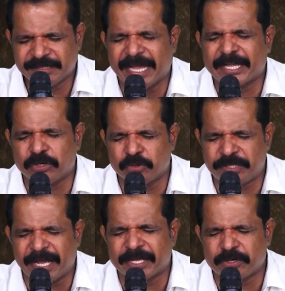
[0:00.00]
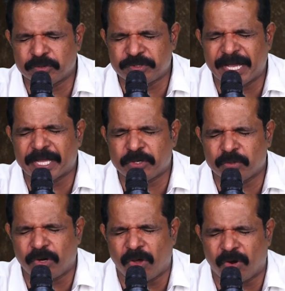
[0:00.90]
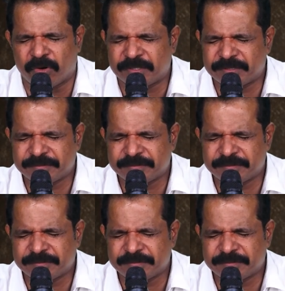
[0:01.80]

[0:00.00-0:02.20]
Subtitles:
Thank you, thank you, thank you, Lord.